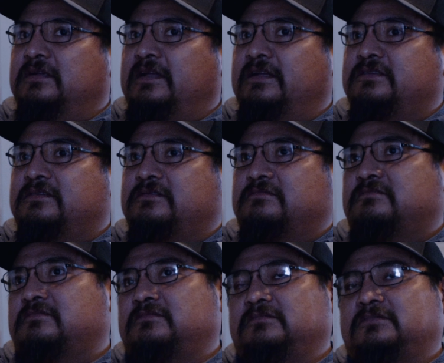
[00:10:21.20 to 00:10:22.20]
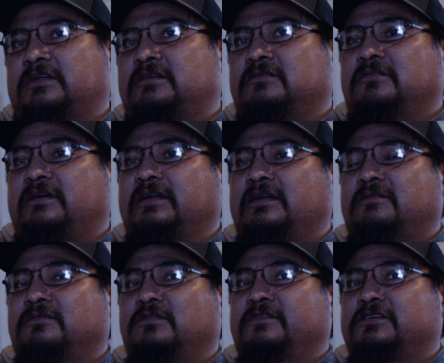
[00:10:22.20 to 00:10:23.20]
I guess I don't know. I
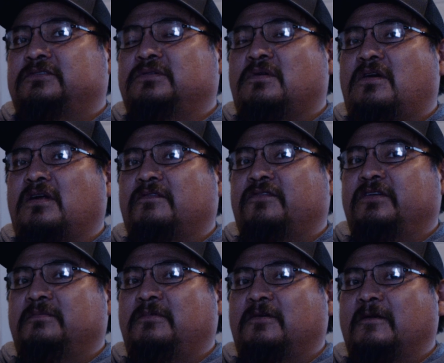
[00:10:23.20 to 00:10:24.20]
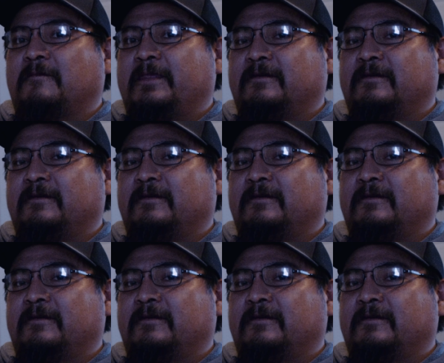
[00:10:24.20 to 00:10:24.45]
don't know if it's too hard for them or